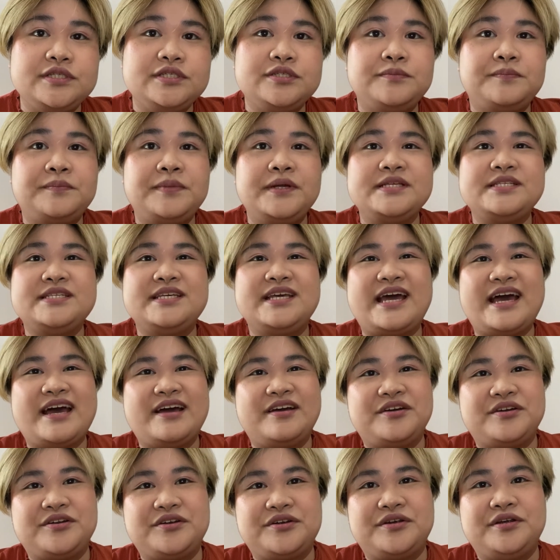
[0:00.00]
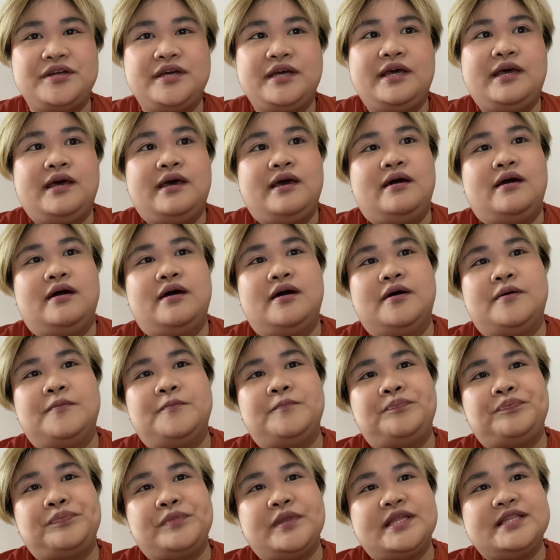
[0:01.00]
suppressing anger
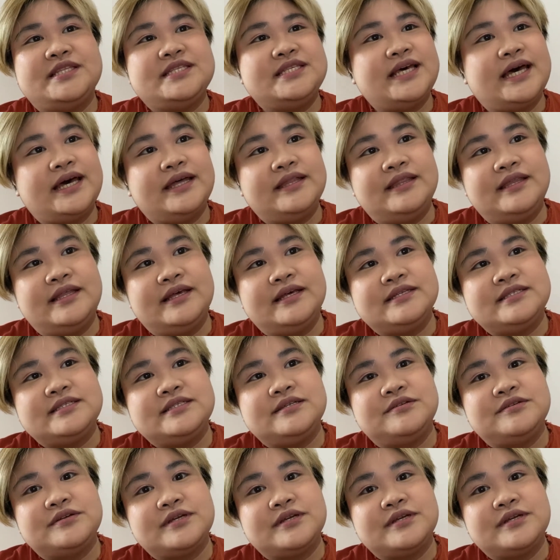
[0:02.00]
and sadness